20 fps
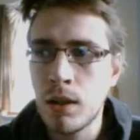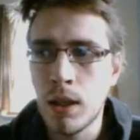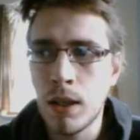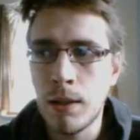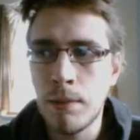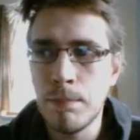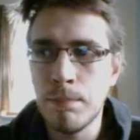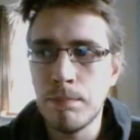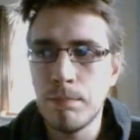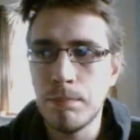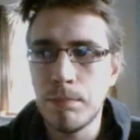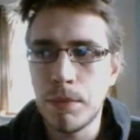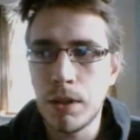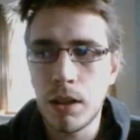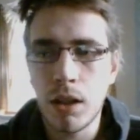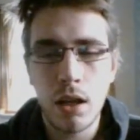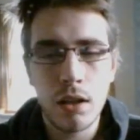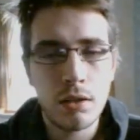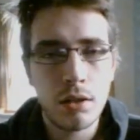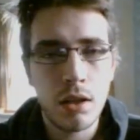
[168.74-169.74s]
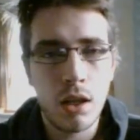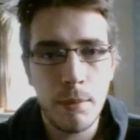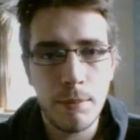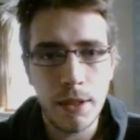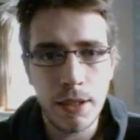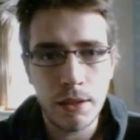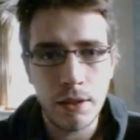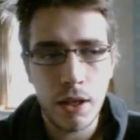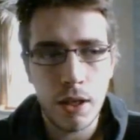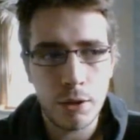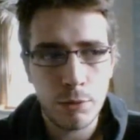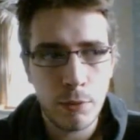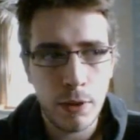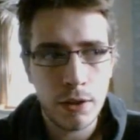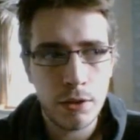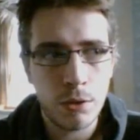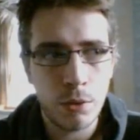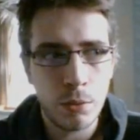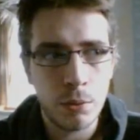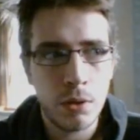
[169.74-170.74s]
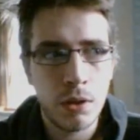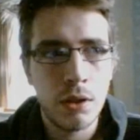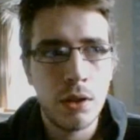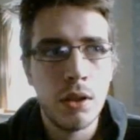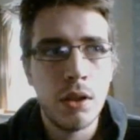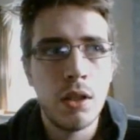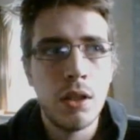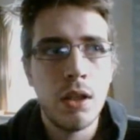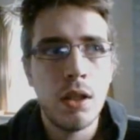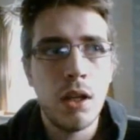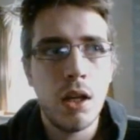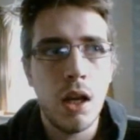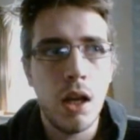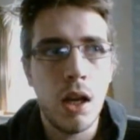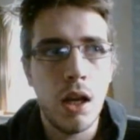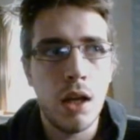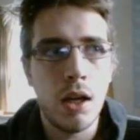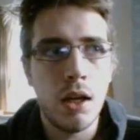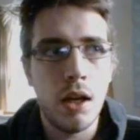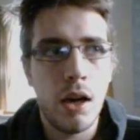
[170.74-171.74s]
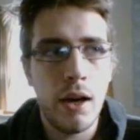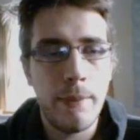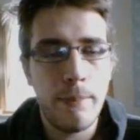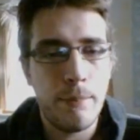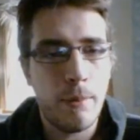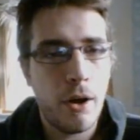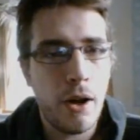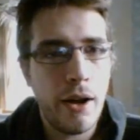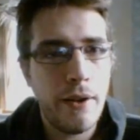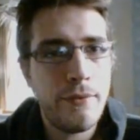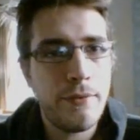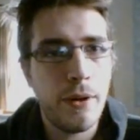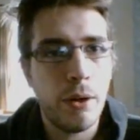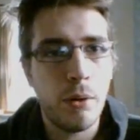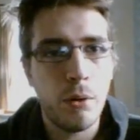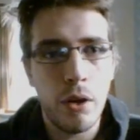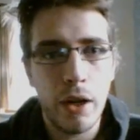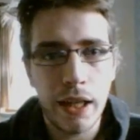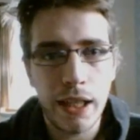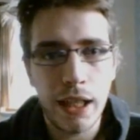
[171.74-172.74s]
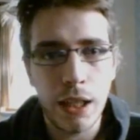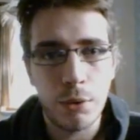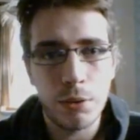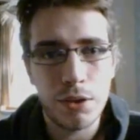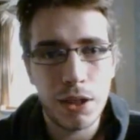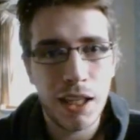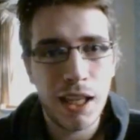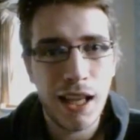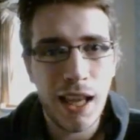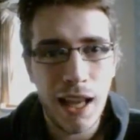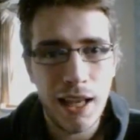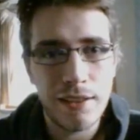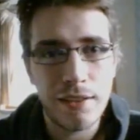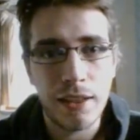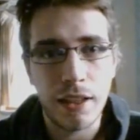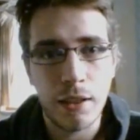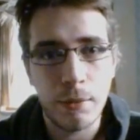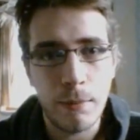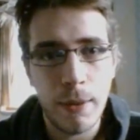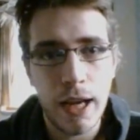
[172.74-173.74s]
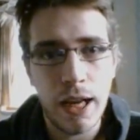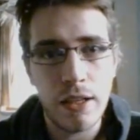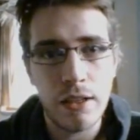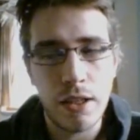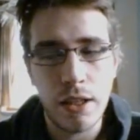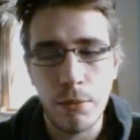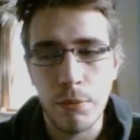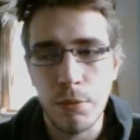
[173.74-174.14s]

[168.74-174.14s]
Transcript: The last time these guys wrestled, I felt like it was a classic match.